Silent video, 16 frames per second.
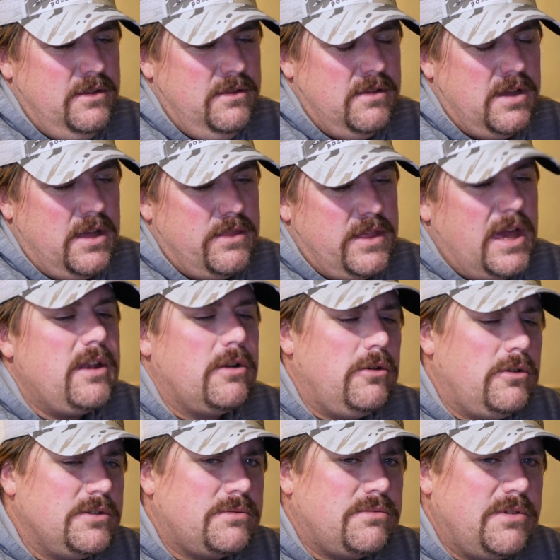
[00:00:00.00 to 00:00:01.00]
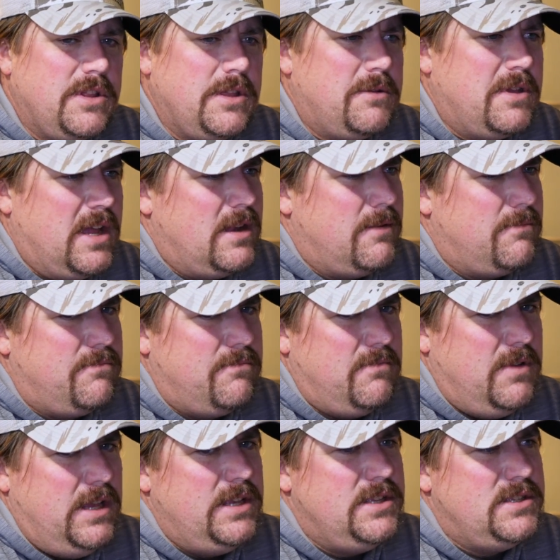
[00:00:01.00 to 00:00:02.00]
that hole is really kind of
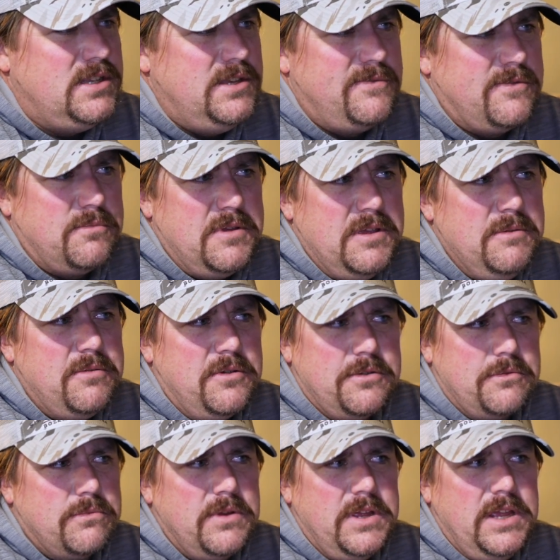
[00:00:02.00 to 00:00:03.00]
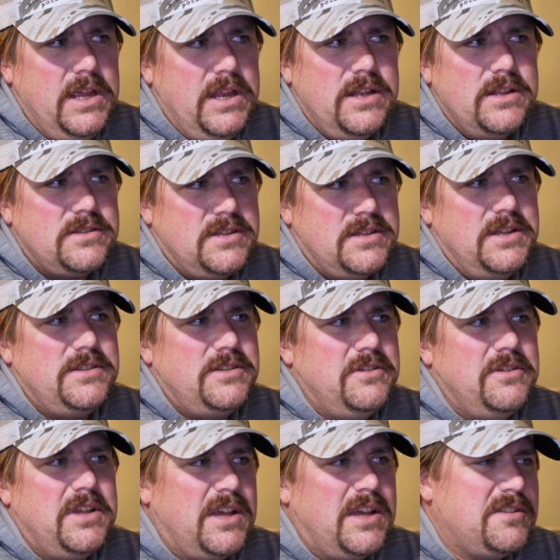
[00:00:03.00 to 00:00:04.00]
easy for people to read in a sense. You
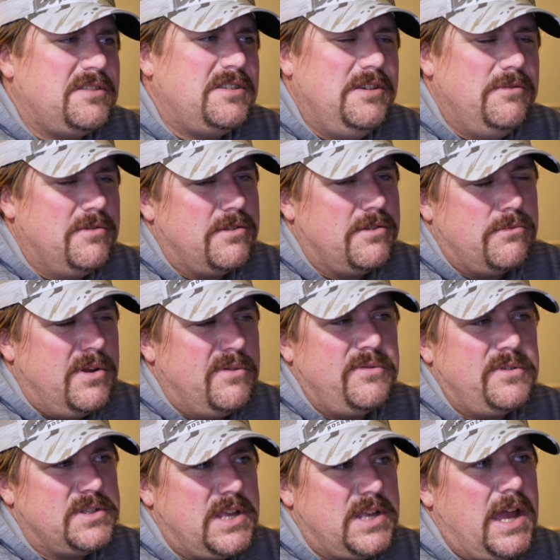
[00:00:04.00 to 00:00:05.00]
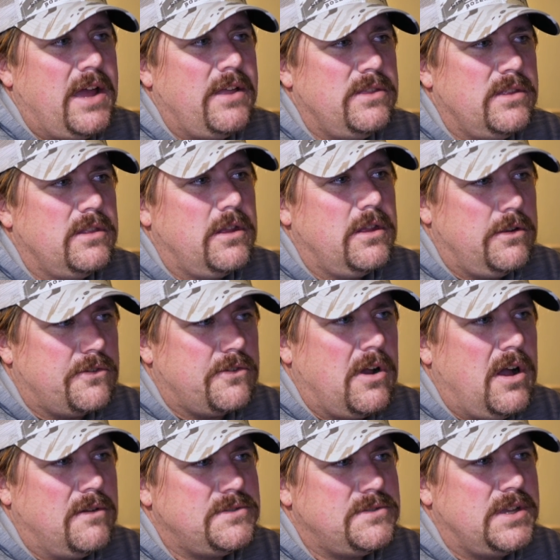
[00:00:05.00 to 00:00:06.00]
can kind of see where the riffle's at and the little
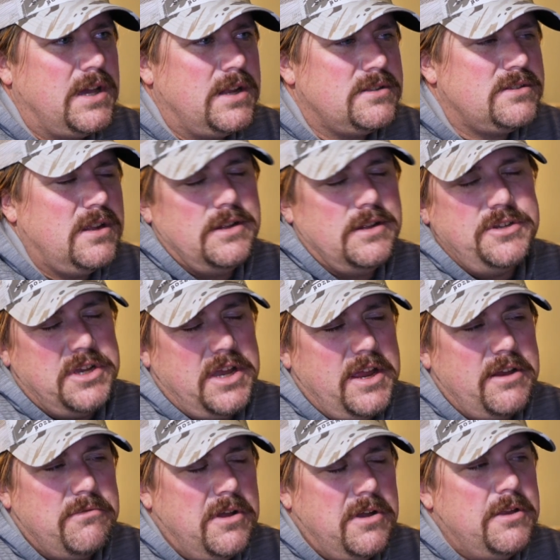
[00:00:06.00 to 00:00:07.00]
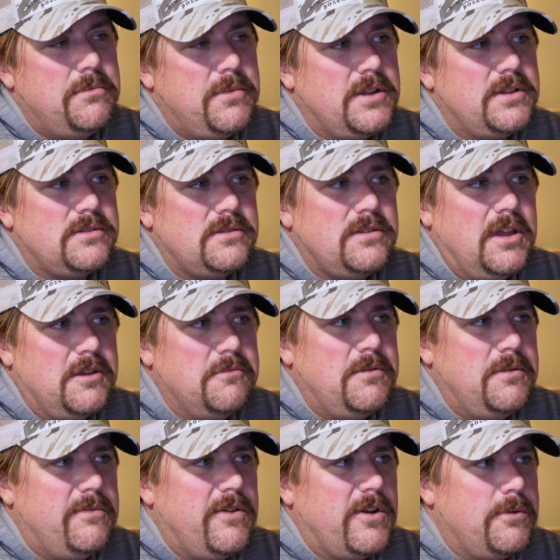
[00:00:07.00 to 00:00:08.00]
trough's at. It's not a giant run, but it can
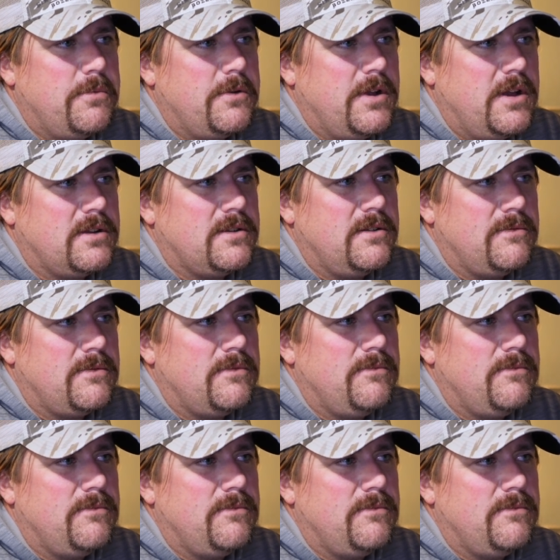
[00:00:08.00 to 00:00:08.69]
be very productive.